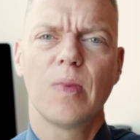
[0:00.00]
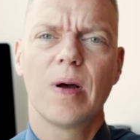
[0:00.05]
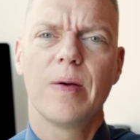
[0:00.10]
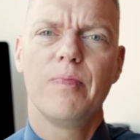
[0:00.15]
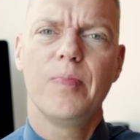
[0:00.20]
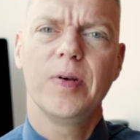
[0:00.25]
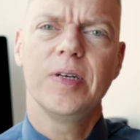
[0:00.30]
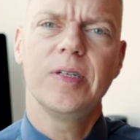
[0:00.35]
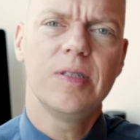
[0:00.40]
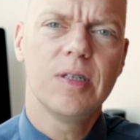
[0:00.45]
my
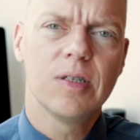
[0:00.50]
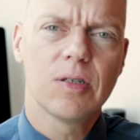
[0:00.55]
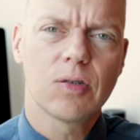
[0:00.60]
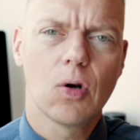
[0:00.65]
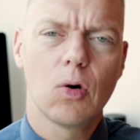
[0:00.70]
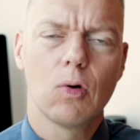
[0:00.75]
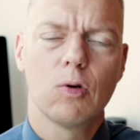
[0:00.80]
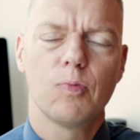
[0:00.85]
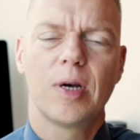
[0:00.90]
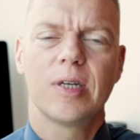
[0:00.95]
business
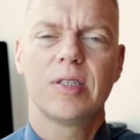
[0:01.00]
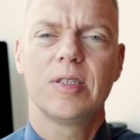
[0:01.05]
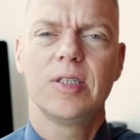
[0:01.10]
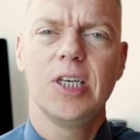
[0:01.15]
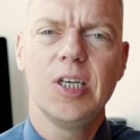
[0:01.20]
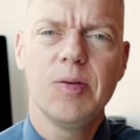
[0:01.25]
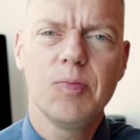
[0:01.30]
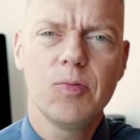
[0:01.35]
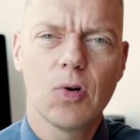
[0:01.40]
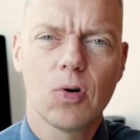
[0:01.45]
goal, my
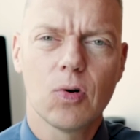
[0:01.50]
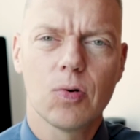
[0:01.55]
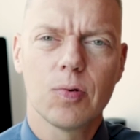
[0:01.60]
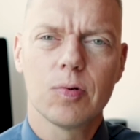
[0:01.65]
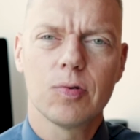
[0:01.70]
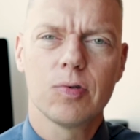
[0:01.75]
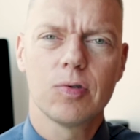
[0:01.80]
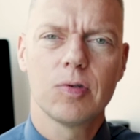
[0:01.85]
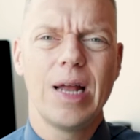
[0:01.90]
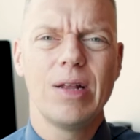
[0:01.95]
team goals?